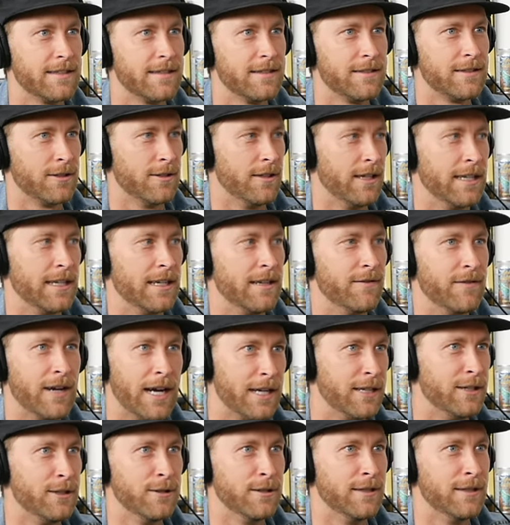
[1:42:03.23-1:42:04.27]
So like if I
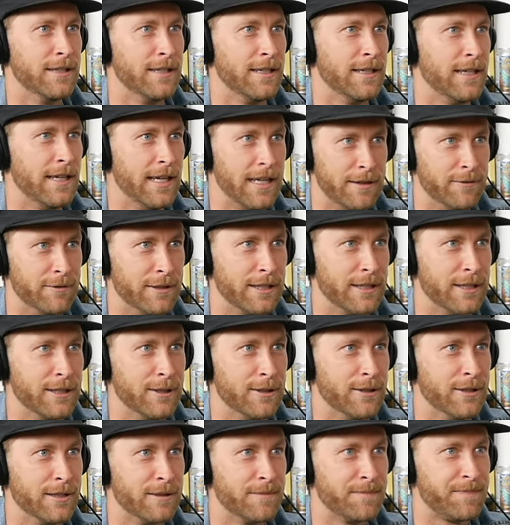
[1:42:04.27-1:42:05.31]
can do it, anyone can do
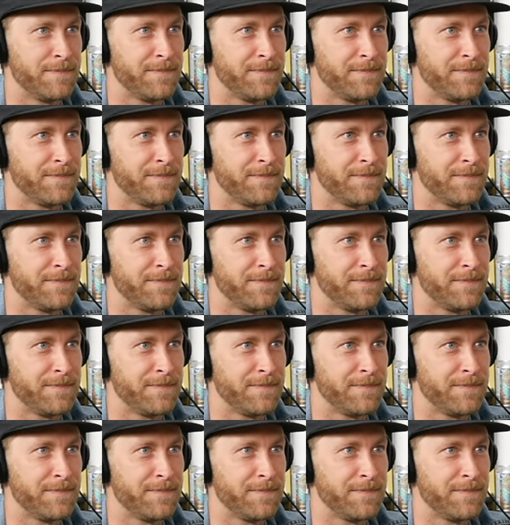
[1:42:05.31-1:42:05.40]
it.